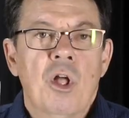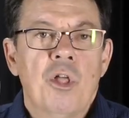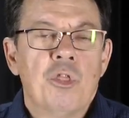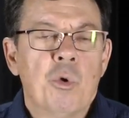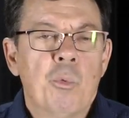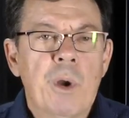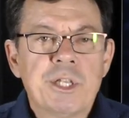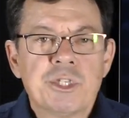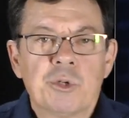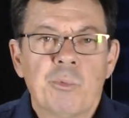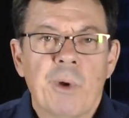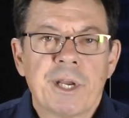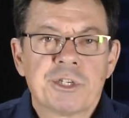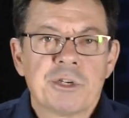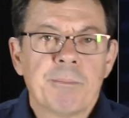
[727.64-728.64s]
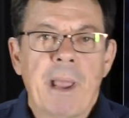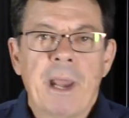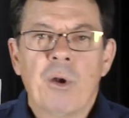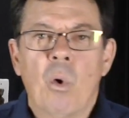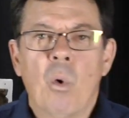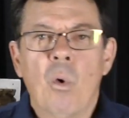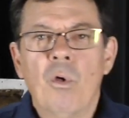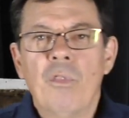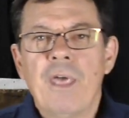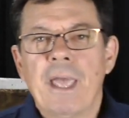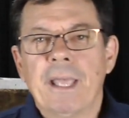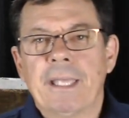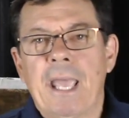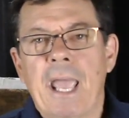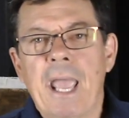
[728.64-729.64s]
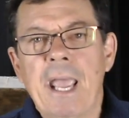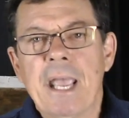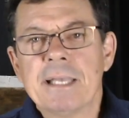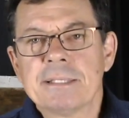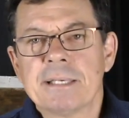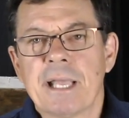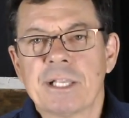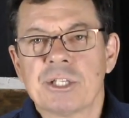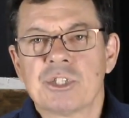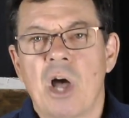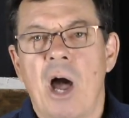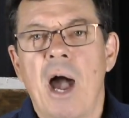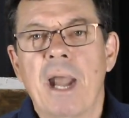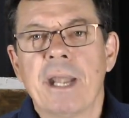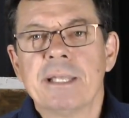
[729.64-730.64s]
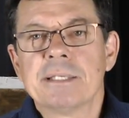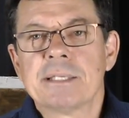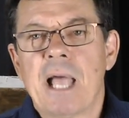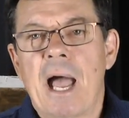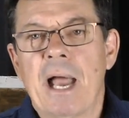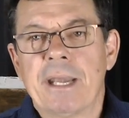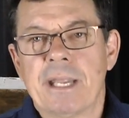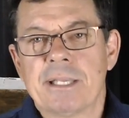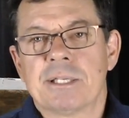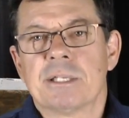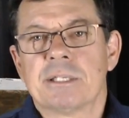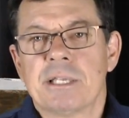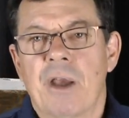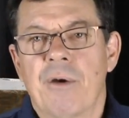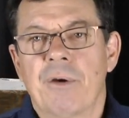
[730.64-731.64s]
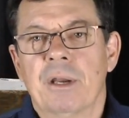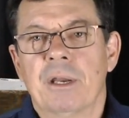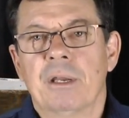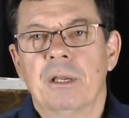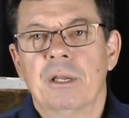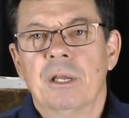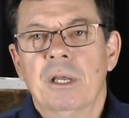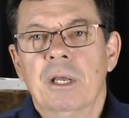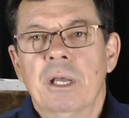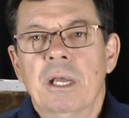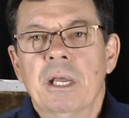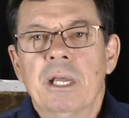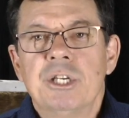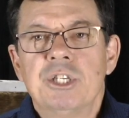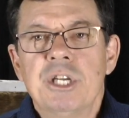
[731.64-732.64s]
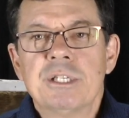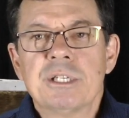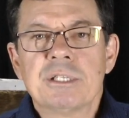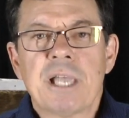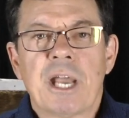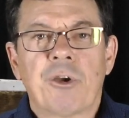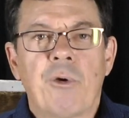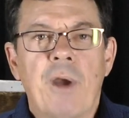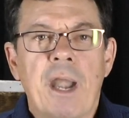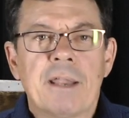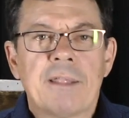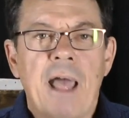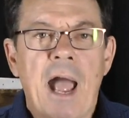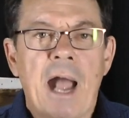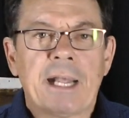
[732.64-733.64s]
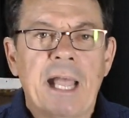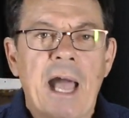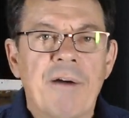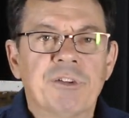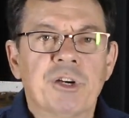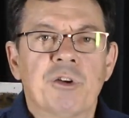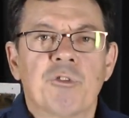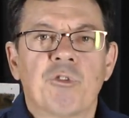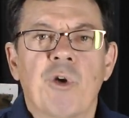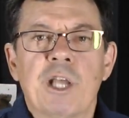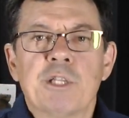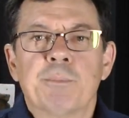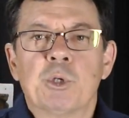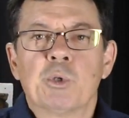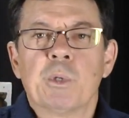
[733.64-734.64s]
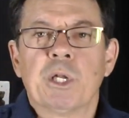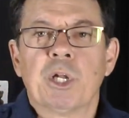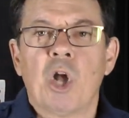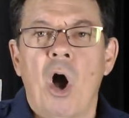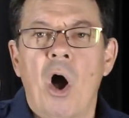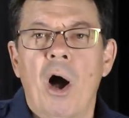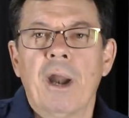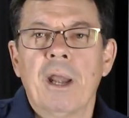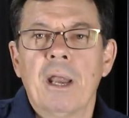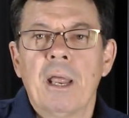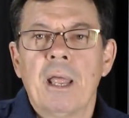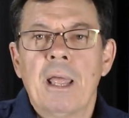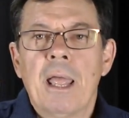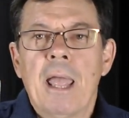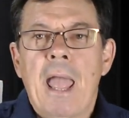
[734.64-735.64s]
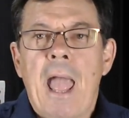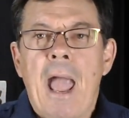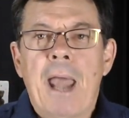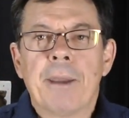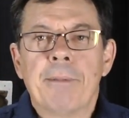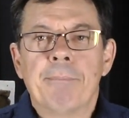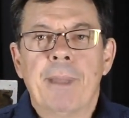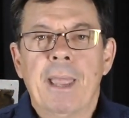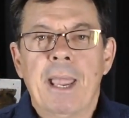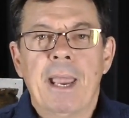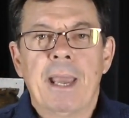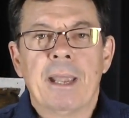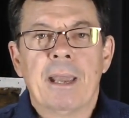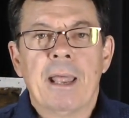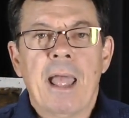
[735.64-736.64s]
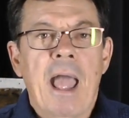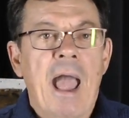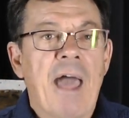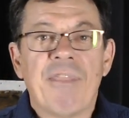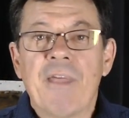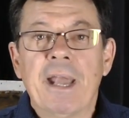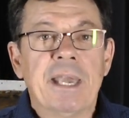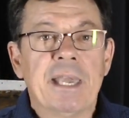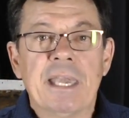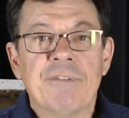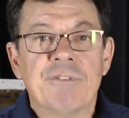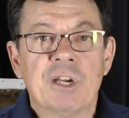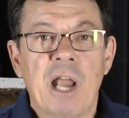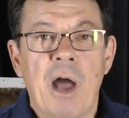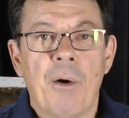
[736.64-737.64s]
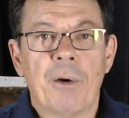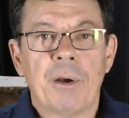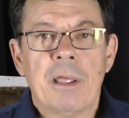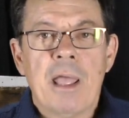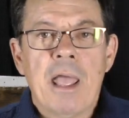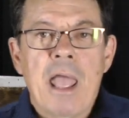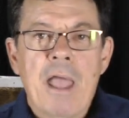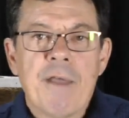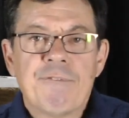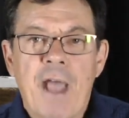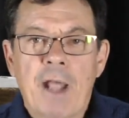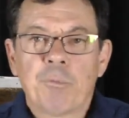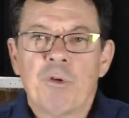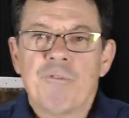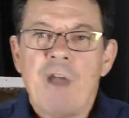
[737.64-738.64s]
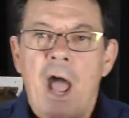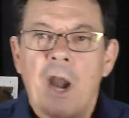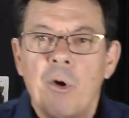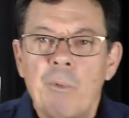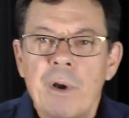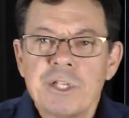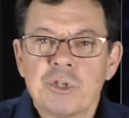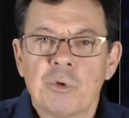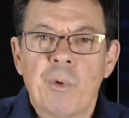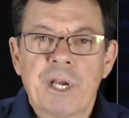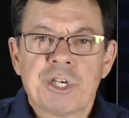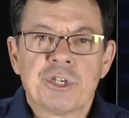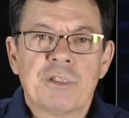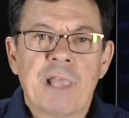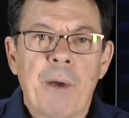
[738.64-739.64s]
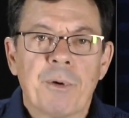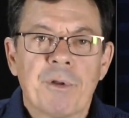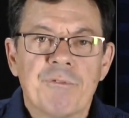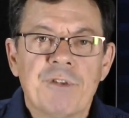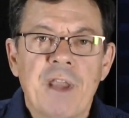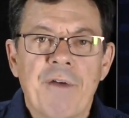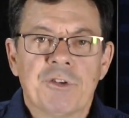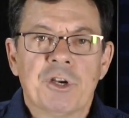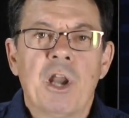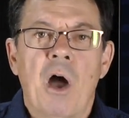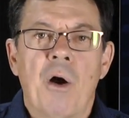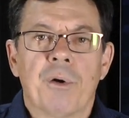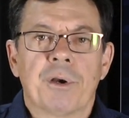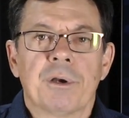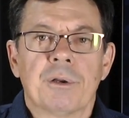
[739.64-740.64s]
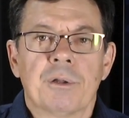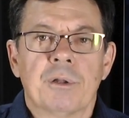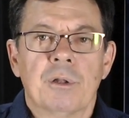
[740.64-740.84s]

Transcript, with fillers: The resurrection made all their cares and anxieties unnecessary. Jesus had created a covenant of grace between God and a man, and they didn't even know it. In fact, without a resurrection, they would have never known it.